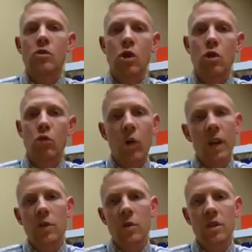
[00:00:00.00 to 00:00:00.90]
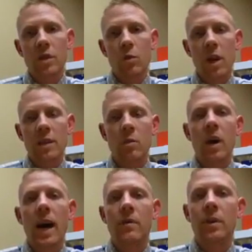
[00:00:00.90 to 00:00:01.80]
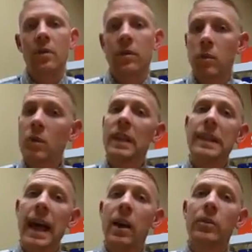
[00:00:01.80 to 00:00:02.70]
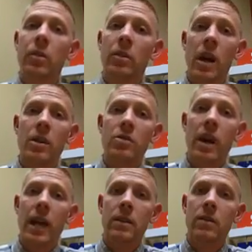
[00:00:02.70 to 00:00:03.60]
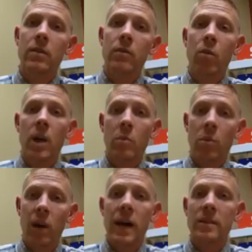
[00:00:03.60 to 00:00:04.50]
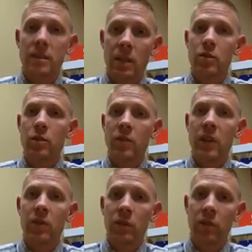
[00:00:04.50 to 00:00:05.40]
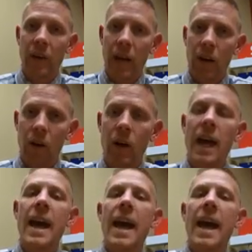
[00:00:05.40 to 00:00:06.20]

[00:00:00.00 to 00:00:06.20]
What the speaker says: So you run into a situation where obviously if you get the house under contract for a price that you feel is fair,